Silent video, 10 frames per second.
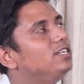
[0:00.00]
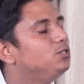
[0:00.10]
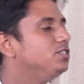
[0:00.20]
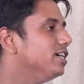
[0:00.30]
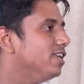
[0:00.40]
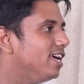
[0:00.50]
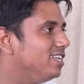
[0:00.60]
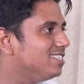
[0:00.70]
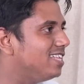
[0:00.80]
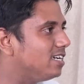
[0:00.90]
that you
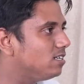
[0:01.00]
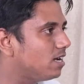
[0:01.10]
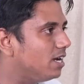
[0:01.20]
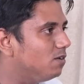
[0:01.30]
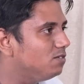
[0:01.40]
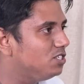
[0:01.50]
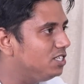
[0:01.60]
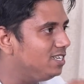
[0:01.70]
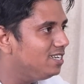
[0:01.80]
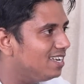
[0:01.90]
realized that kind of
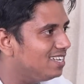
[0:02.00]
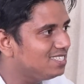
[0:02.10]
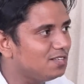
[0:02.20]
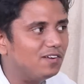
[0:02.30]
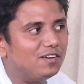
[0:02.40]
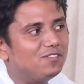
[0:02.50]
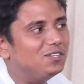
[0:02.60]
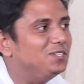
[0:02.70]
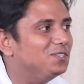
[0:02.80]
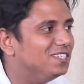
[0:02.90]
she is the one for you?